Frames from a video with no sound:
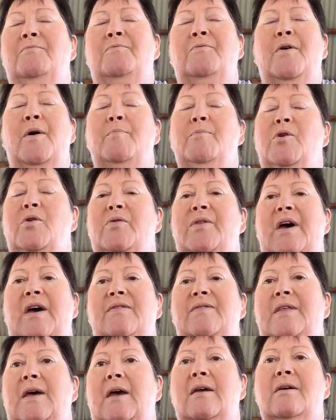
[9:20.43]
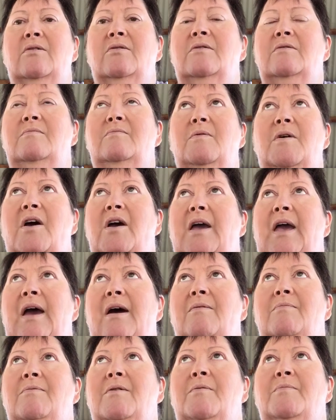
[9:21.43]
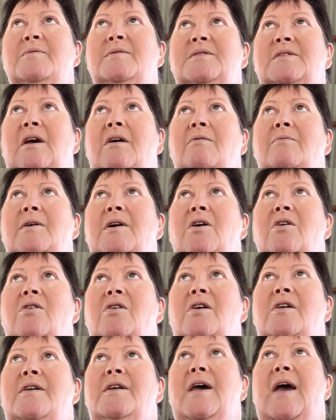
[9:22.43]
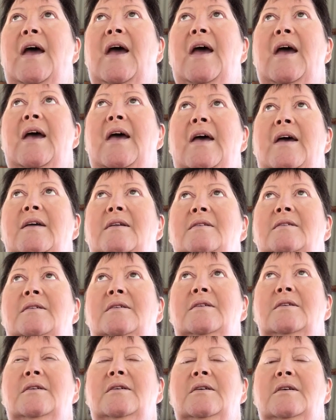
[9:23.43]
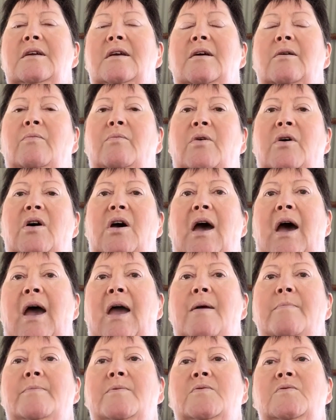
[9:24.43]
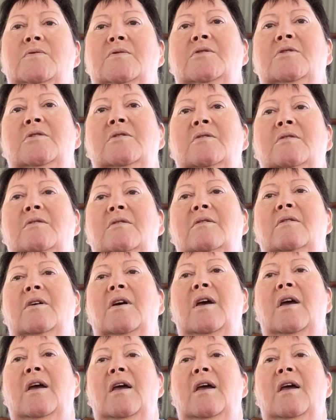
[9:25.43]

from all that they could work out what was going on and were able to